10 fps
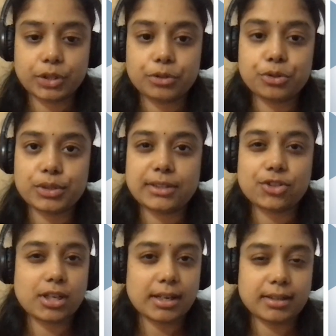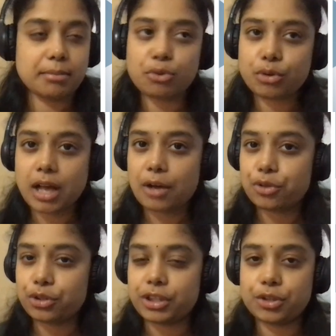using JIT mode,
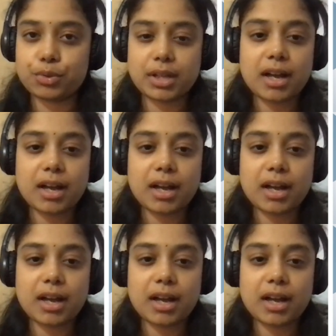how you can use